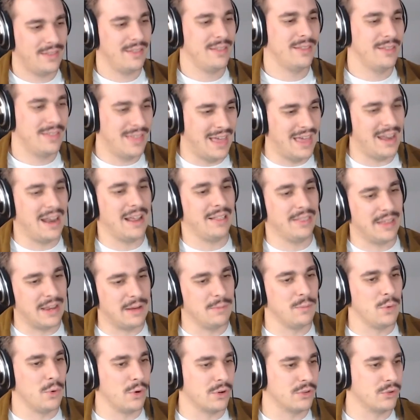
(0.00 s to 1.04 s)
then I
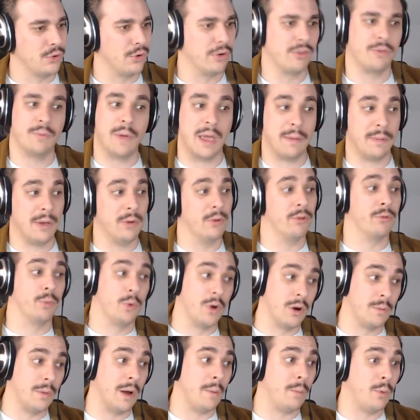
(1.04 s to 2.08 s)
lean more towards maybe it was
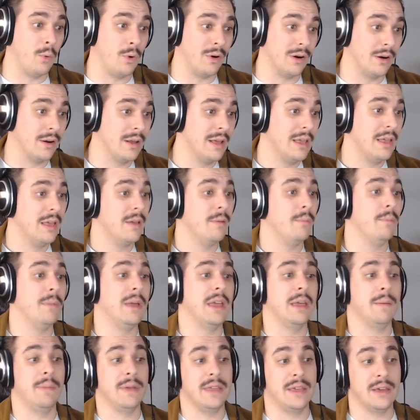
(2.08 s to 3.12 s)
warm-up worn.
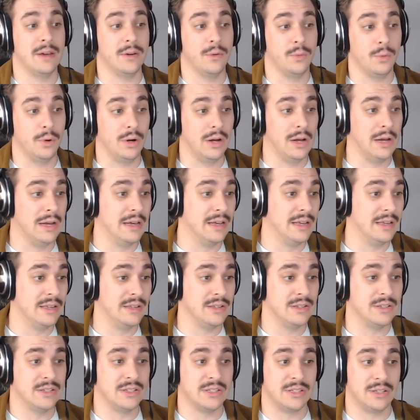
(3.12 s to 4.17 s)
Maybe it
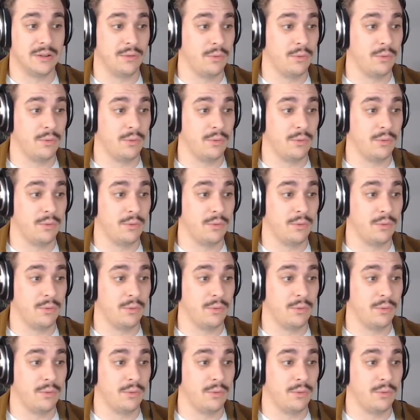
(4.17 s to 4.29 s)
was